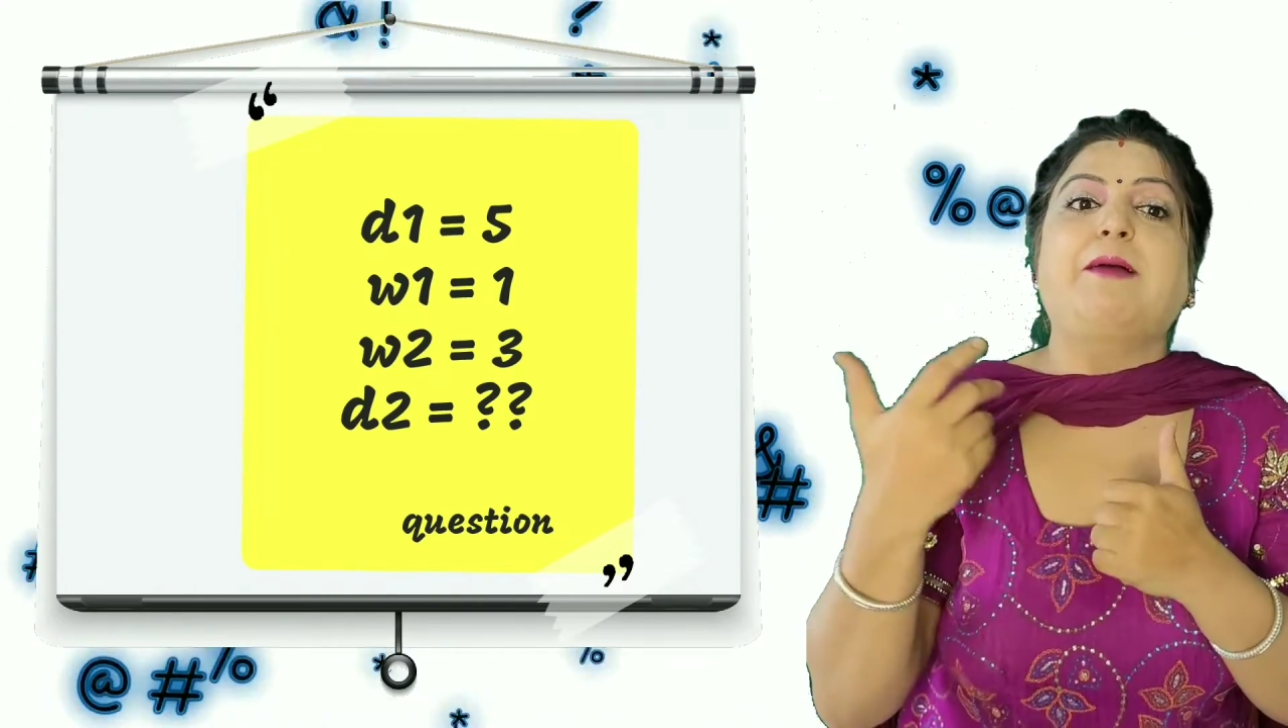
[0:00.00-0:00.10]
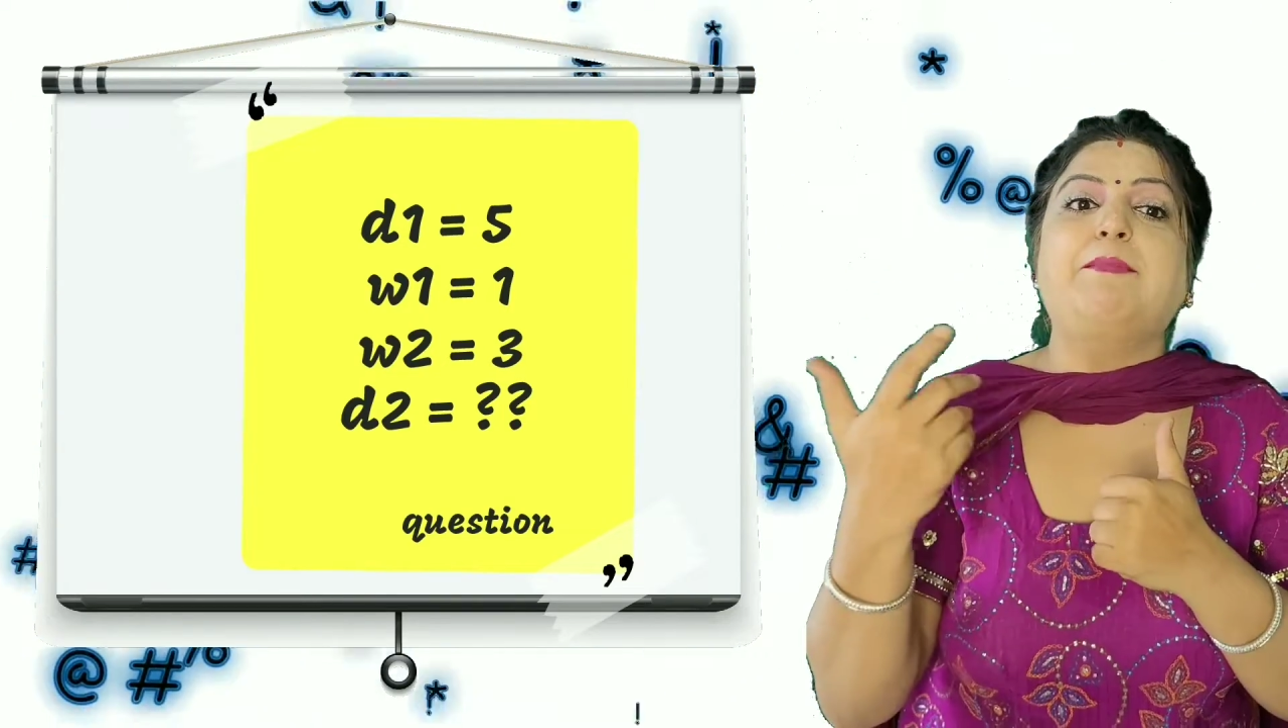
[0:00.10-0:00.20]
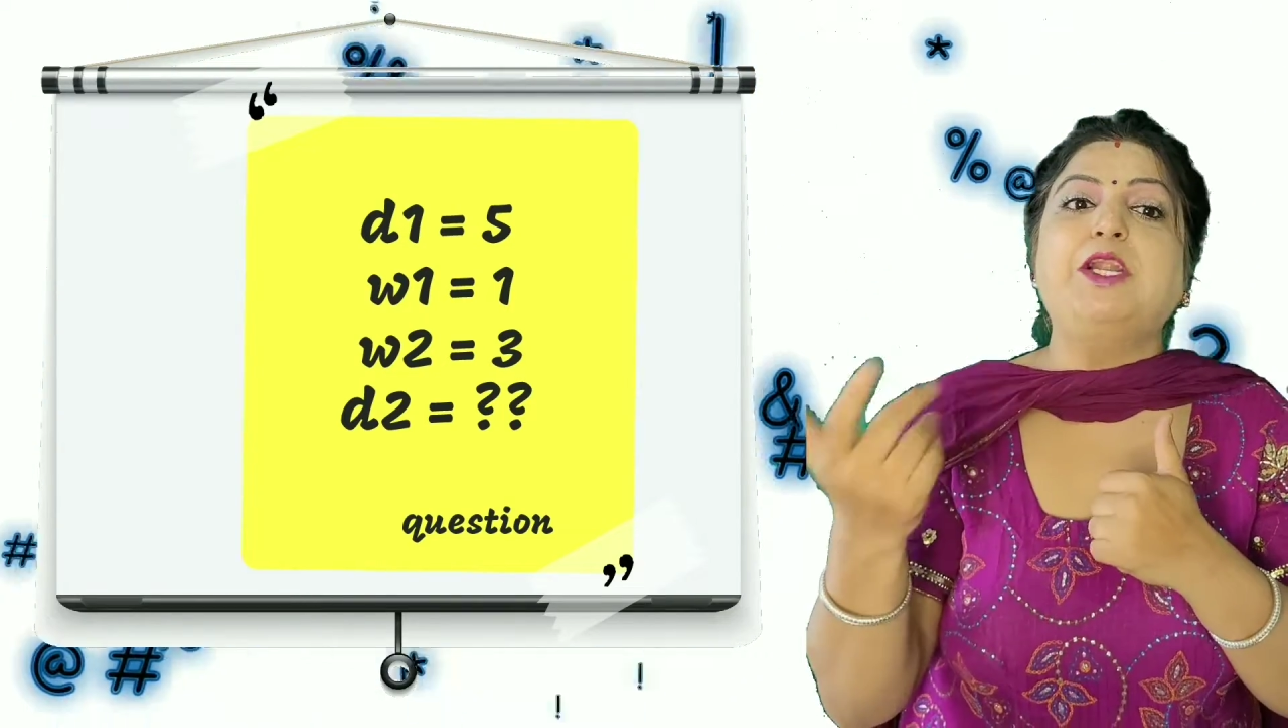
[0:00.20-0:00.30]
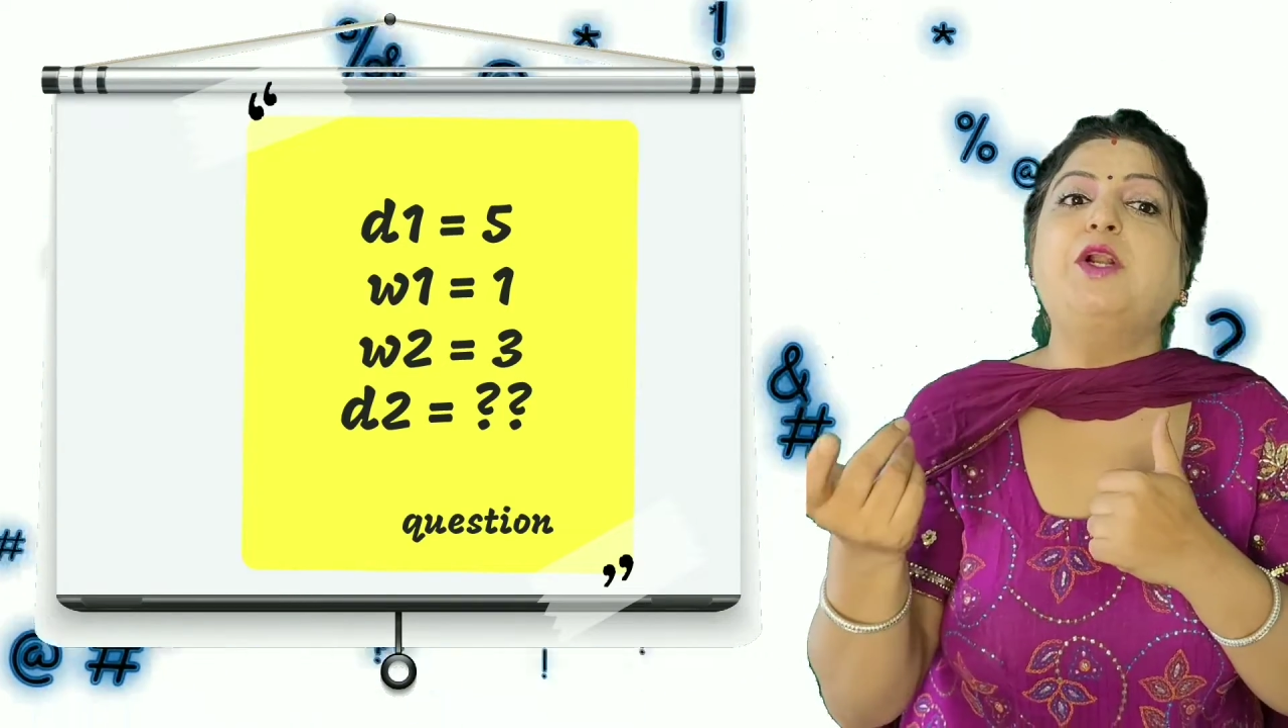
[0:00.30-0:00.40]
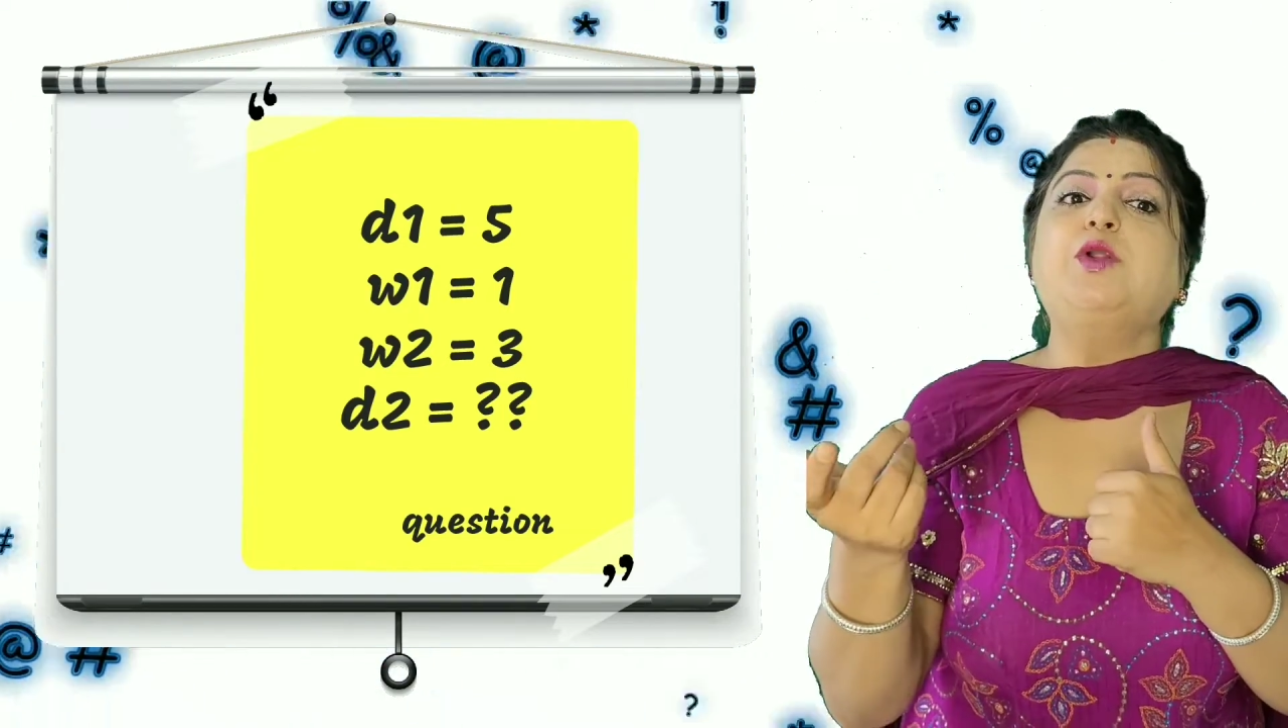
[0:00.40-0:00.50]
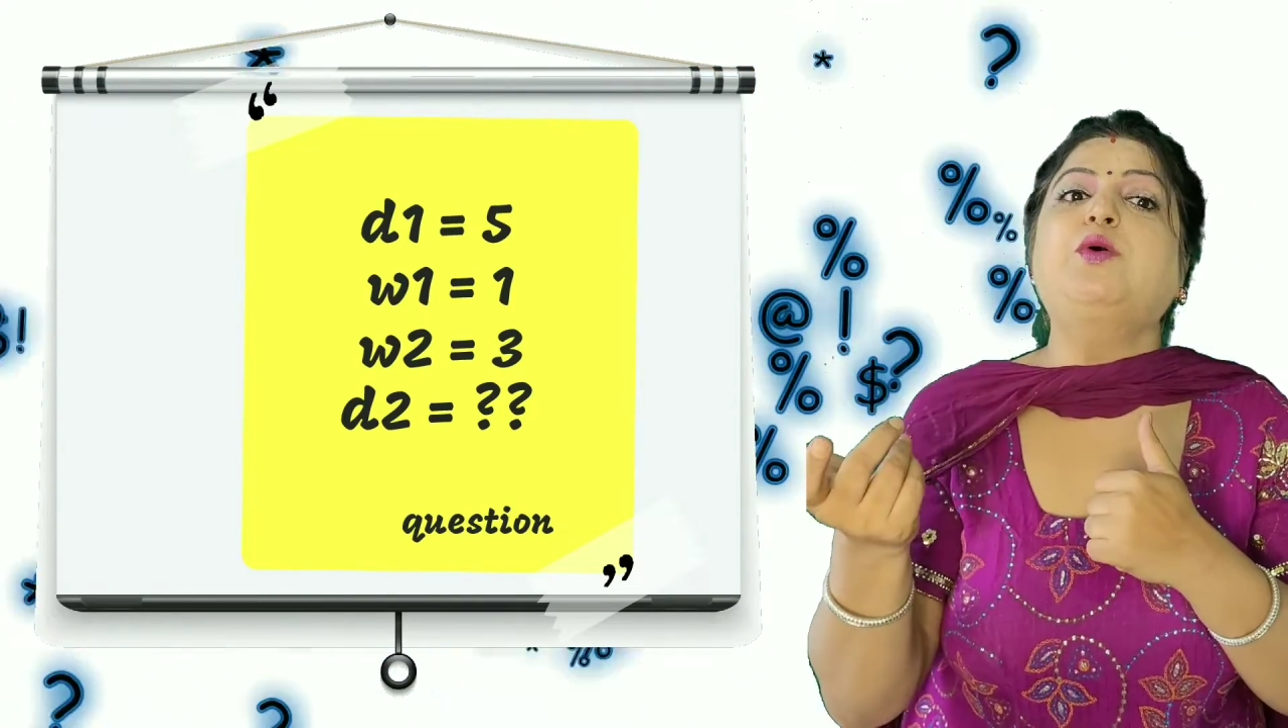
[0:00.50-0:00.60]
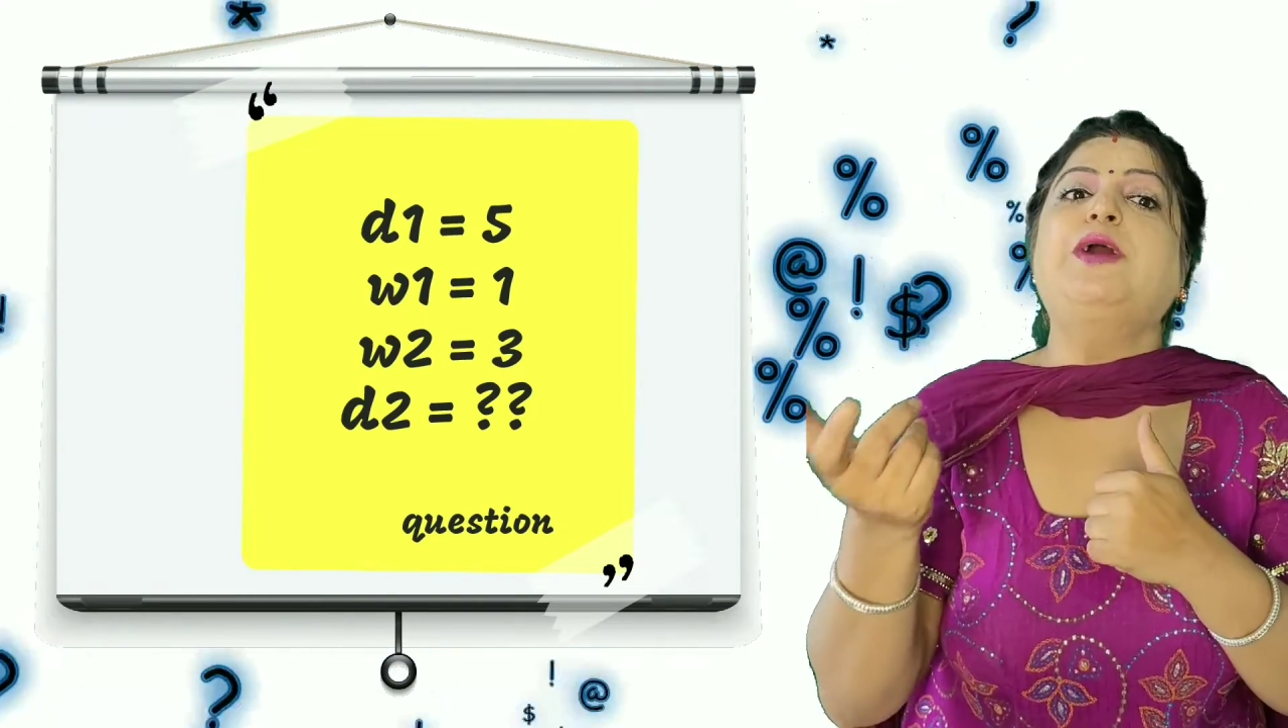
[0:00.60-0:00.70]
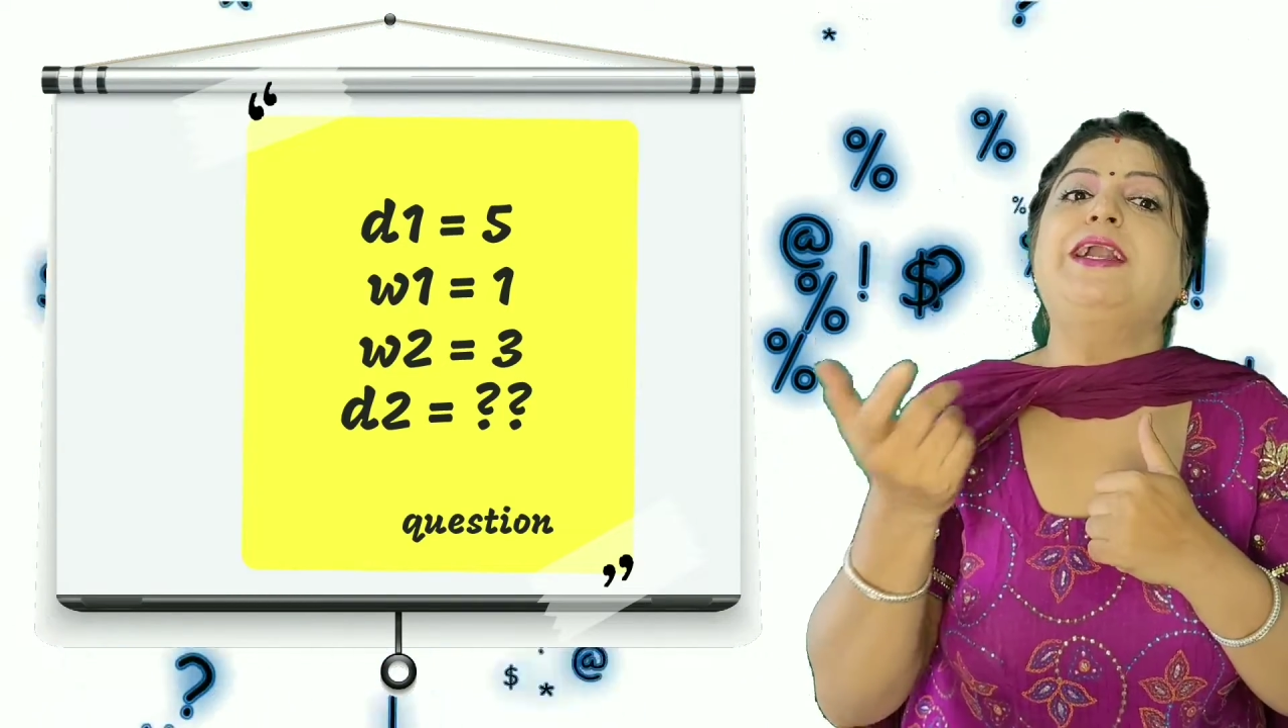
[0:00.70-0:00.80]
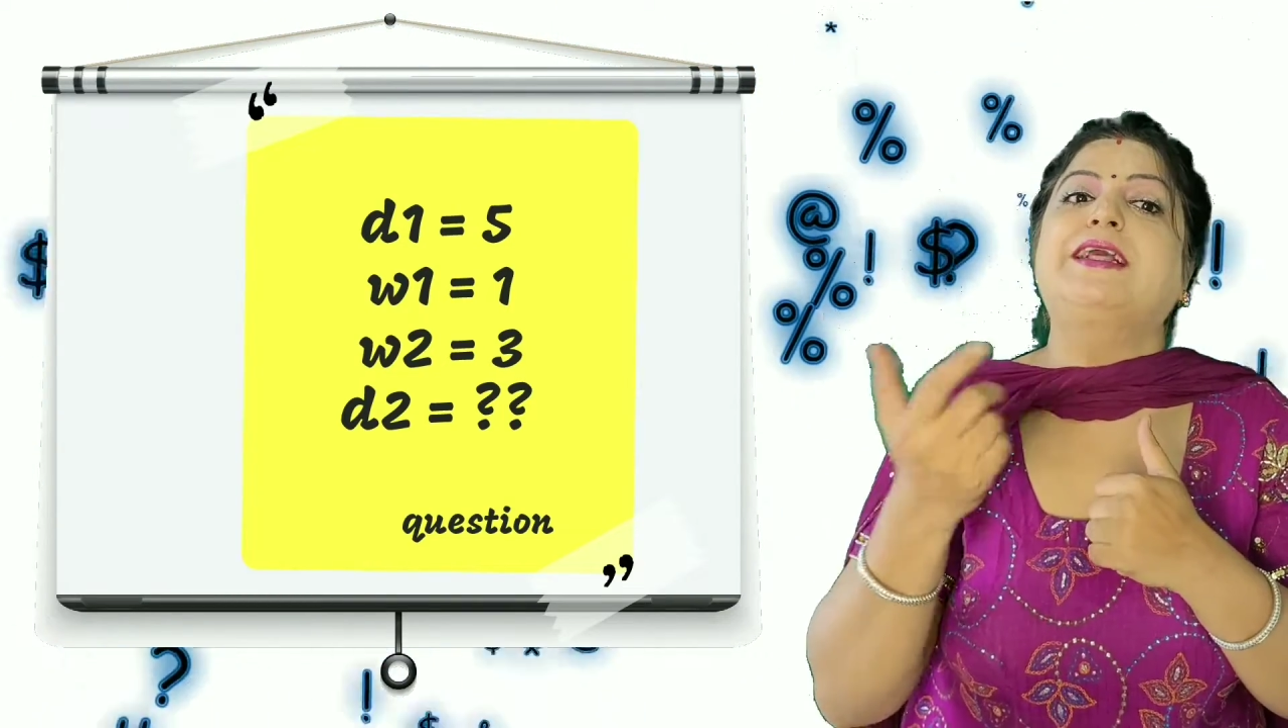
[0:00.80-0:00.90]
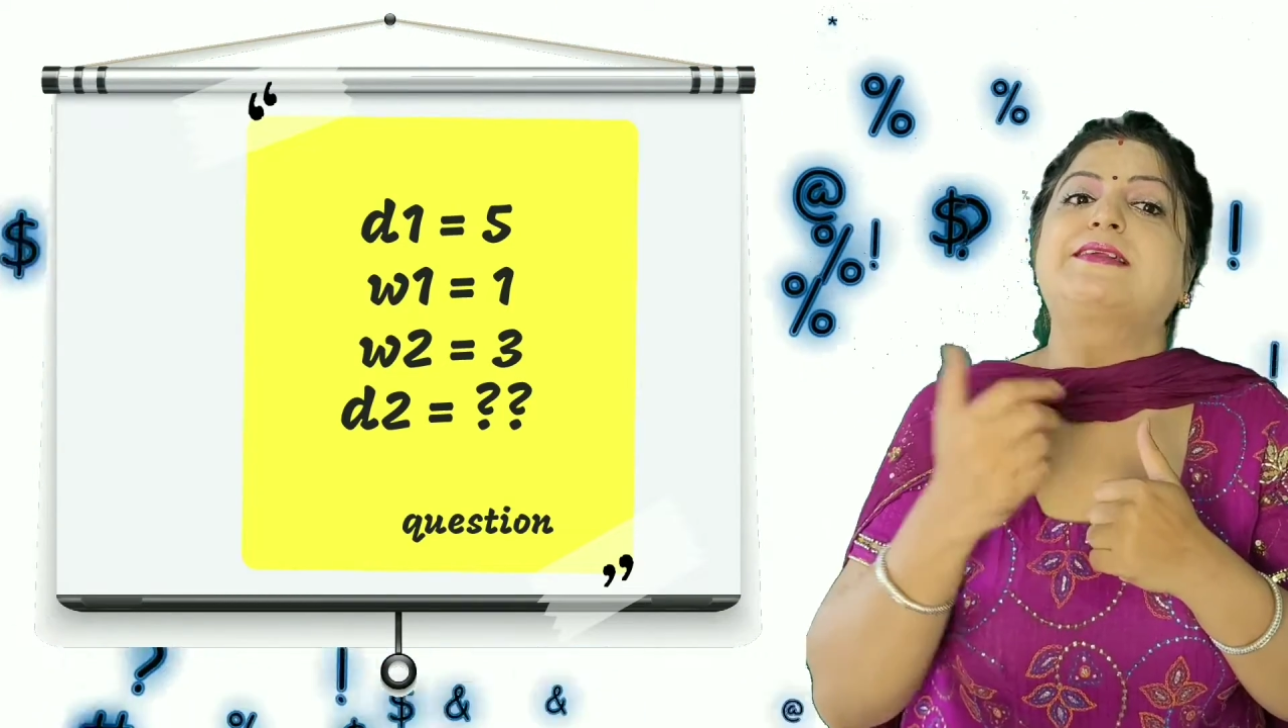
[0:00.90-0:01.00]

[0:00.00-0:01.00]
W2 it